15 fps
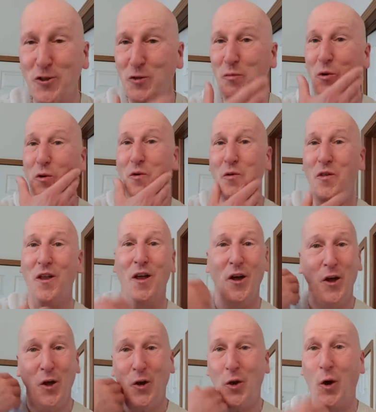and
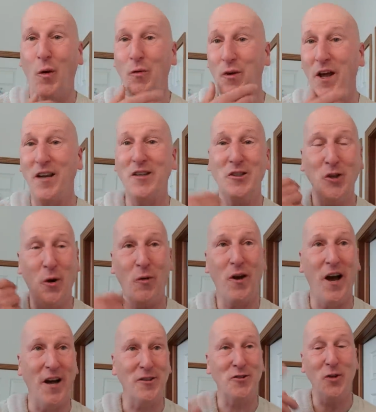smooth, no nicks, no
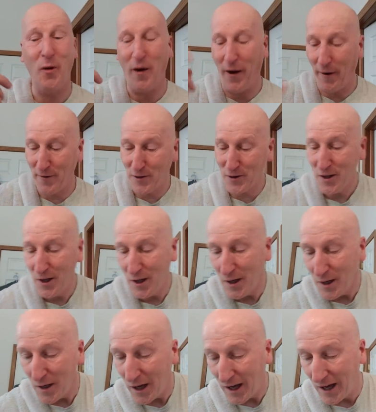cuts, no errors.
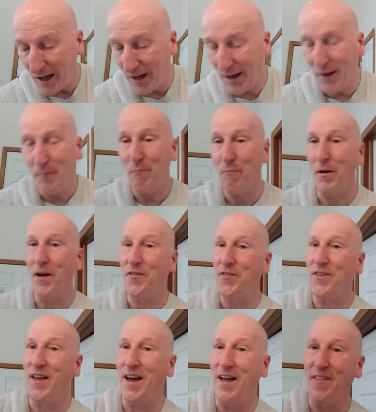Uh,
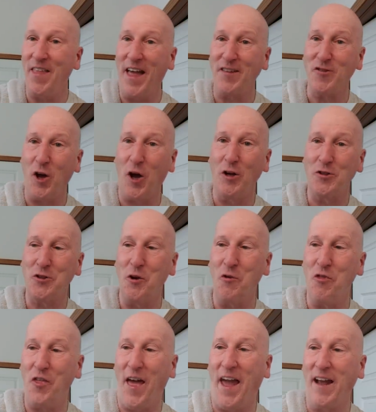but uh, that's
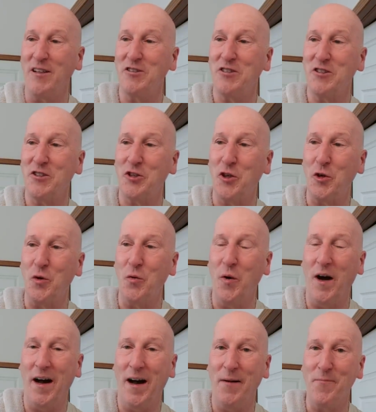also thanks
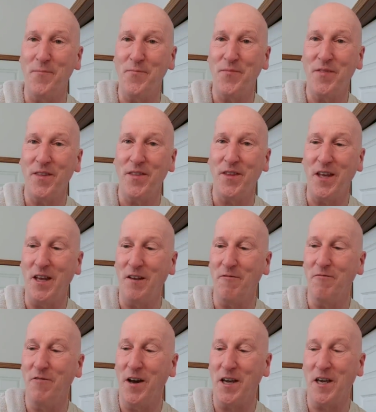to um,
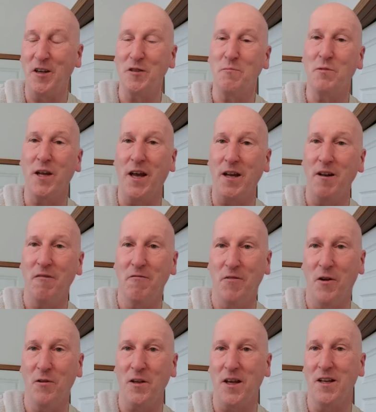the Vikings Blade
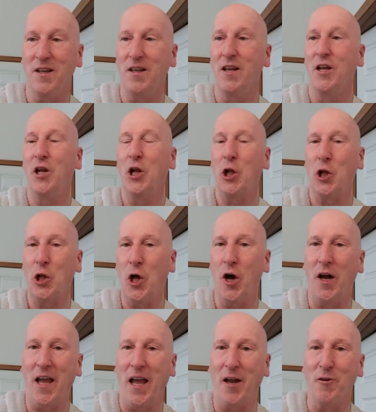Vulcan
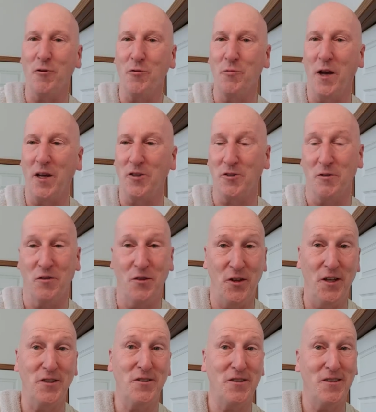long-handled razor.
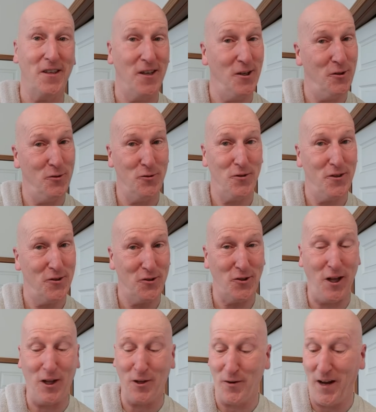This is
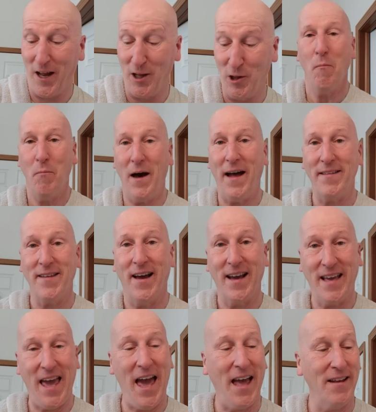stellar. But
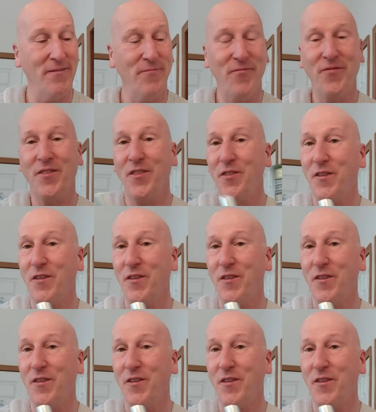again,